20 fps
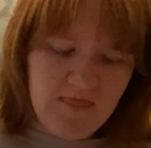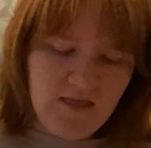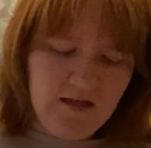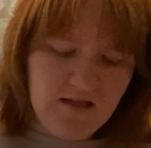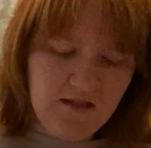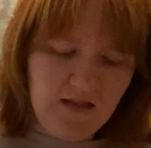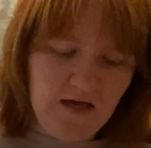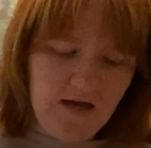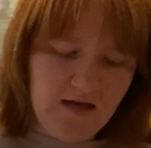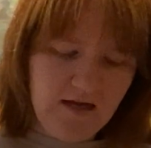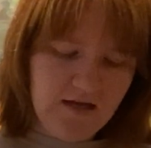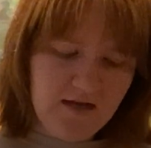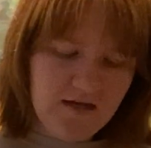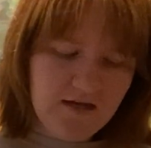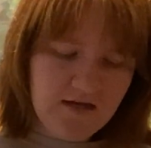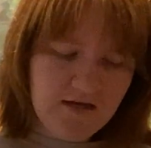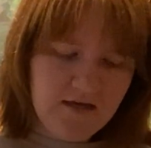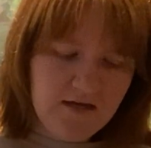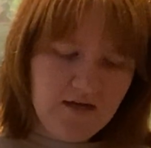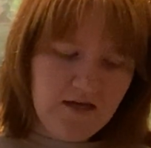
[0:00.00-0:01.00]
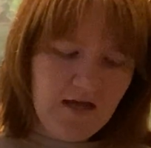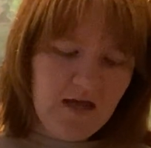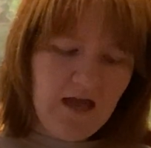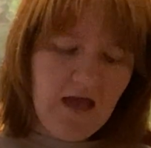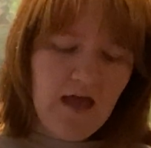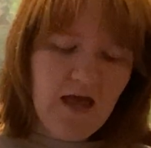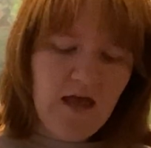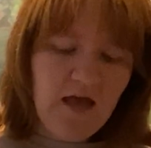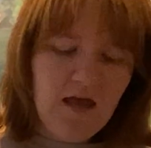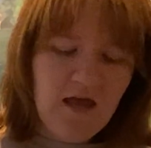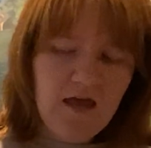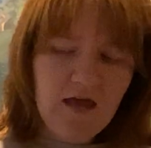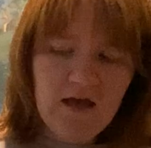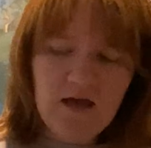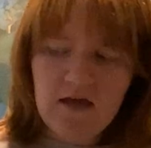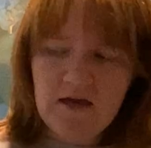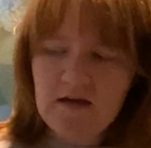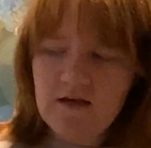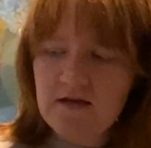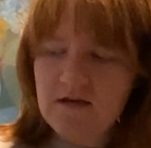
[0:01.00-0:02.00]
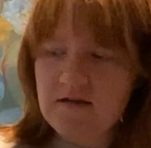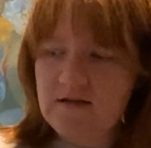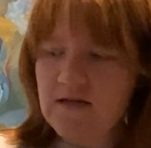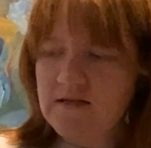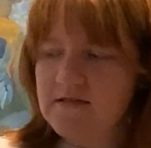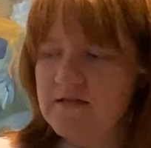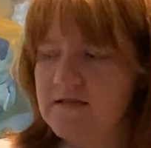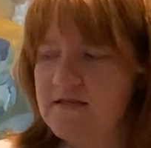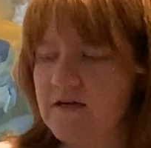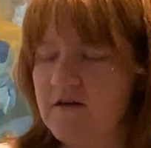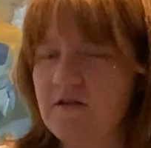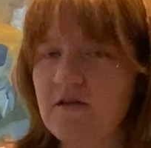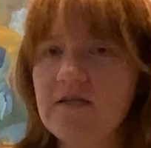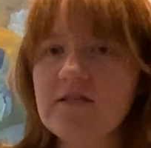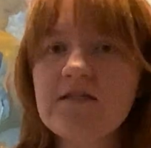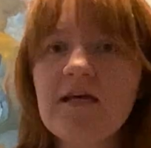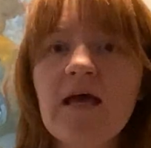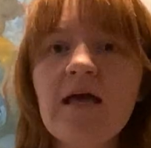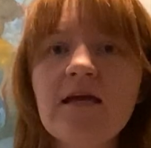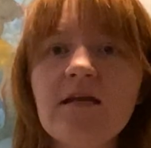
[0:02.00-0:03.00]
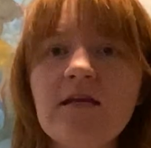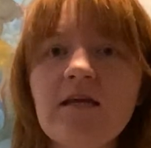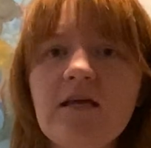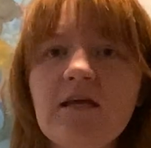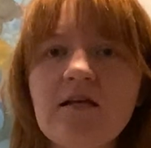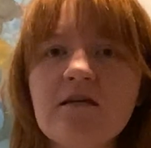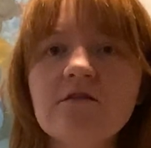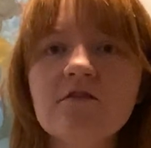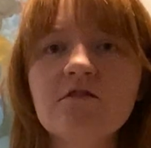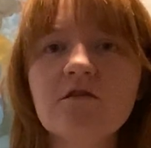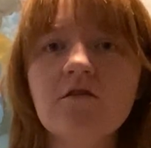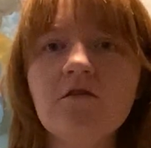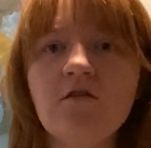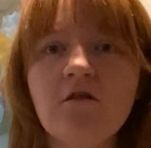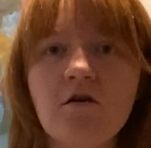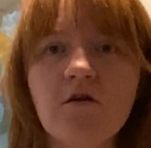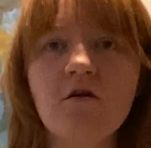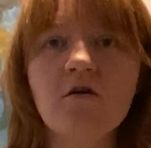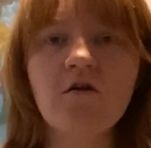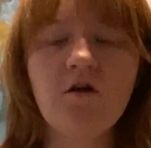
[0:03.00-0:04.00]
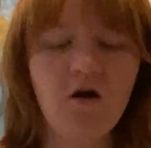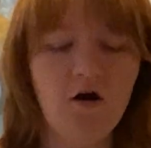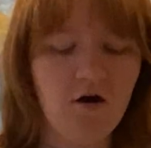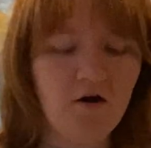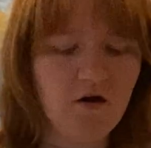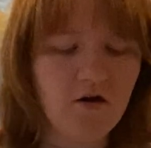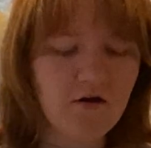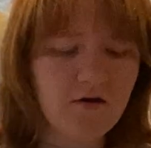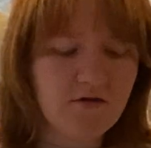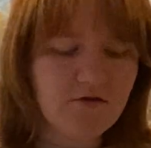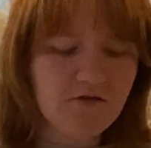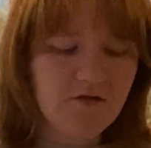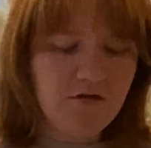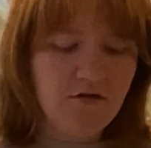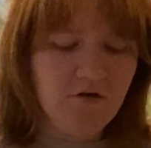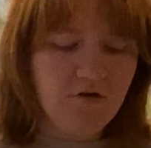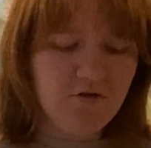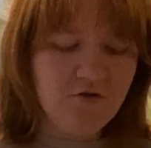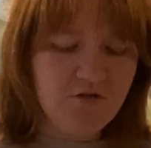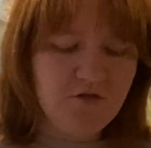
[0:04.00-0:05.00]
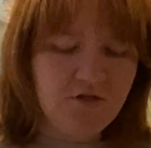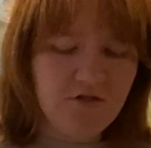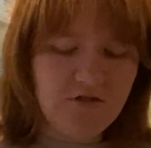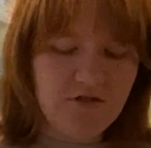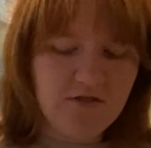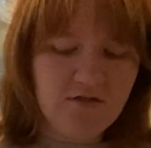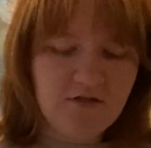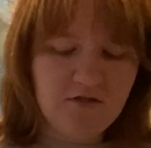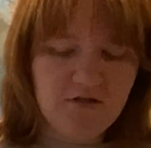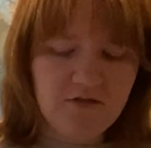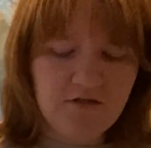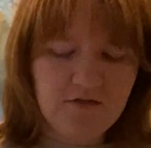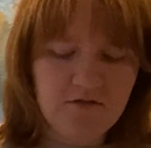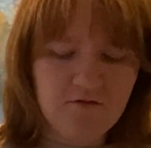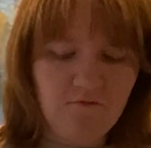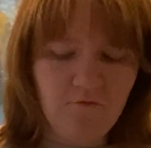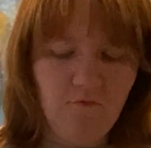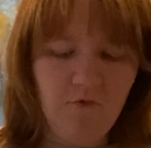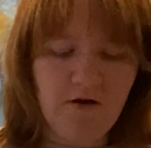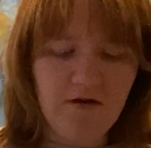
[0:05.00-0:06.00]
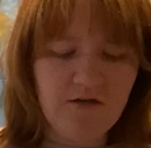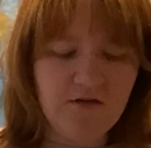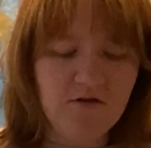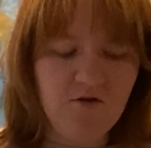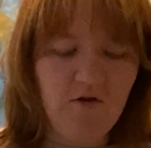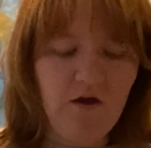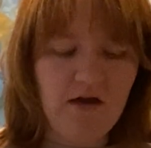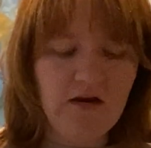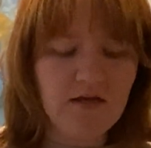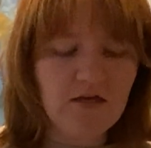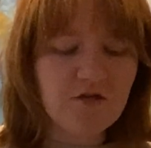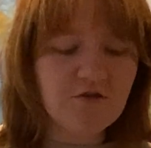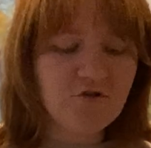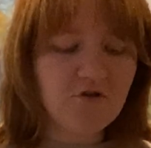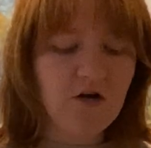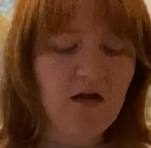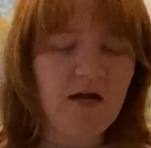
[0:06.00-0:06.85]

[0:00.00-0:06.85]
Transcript: like, necessarily techniques to learn art, you're just wanting to know how to get your